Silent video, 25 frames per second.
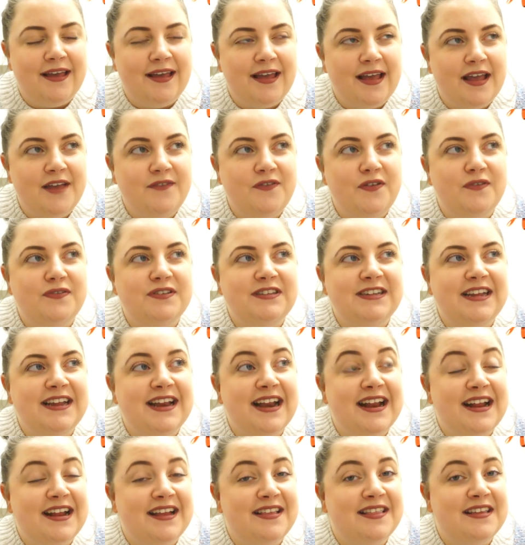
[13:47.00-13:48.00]
if you've seen
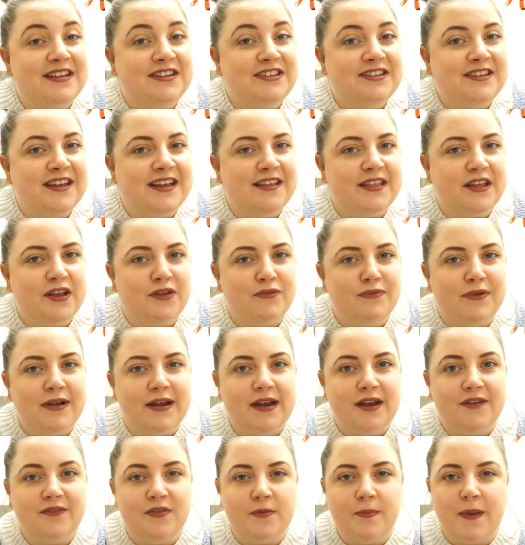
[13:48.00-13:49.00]
any this year that you really
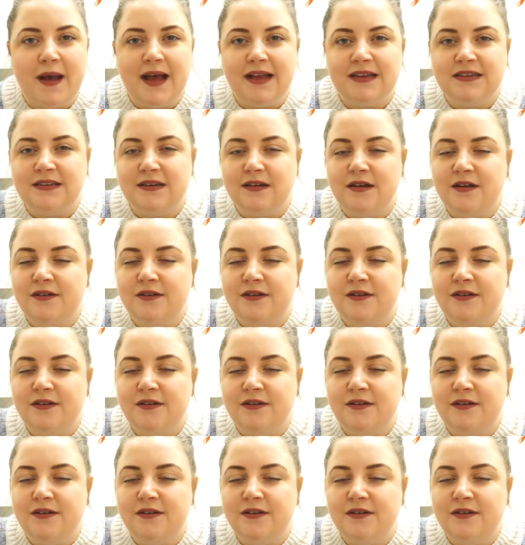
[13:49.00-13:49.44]
love the pattern